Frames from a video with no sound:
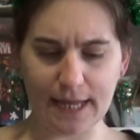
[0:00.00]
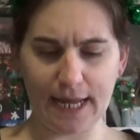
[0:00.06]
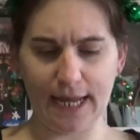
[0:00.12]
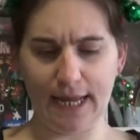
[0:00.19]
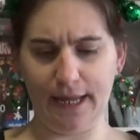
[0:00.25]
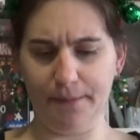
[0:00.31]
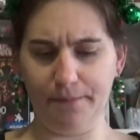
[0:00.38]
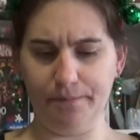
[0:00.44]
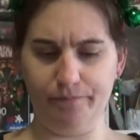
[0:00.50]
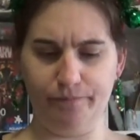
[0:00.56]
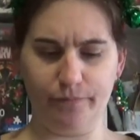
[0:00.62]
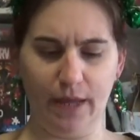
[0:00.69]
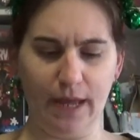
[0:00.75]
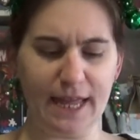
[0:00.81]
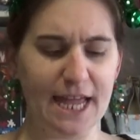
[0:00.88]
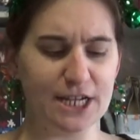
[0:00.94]
they
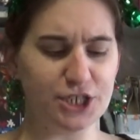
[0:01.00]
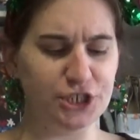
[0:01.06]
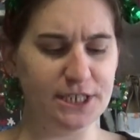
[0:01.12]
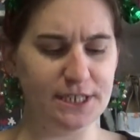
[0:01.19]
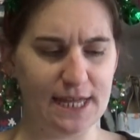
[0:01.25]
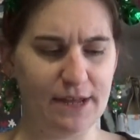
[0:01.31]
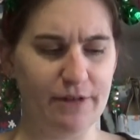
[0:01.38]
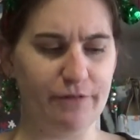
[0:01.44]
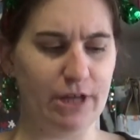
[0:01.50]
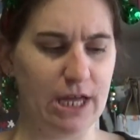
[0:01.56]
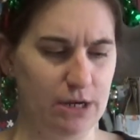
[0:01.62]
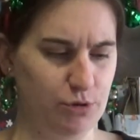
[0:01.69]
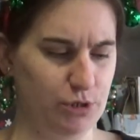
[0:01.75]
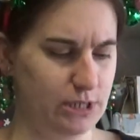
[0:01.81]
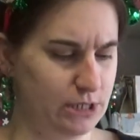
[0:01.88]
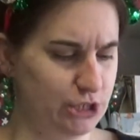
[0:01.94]
occasionally they
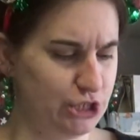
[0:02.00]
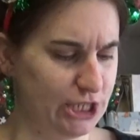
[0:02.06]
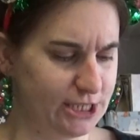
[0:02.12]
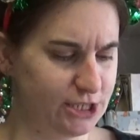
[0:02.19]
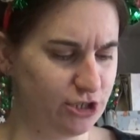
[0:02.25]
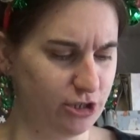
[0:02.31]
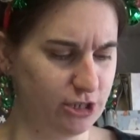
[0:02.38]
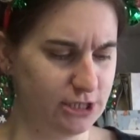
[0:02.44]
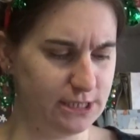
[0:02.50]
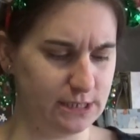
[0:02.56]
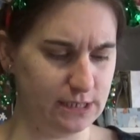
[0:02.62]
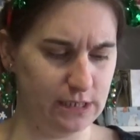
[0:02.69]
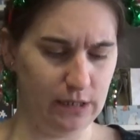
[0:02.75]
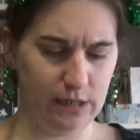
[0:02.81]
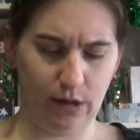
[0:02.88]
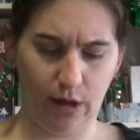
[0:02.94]
got jigsaws
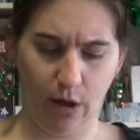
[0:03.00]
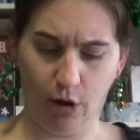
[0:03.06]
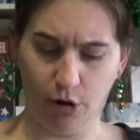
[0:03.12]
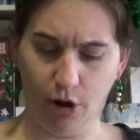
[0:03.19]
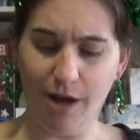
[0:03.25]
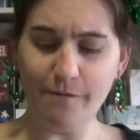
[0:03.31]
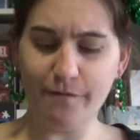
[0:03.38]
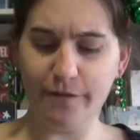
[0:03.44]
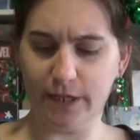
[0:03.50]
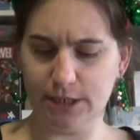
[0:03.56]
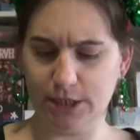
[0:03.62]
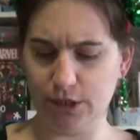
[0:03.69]
on offer.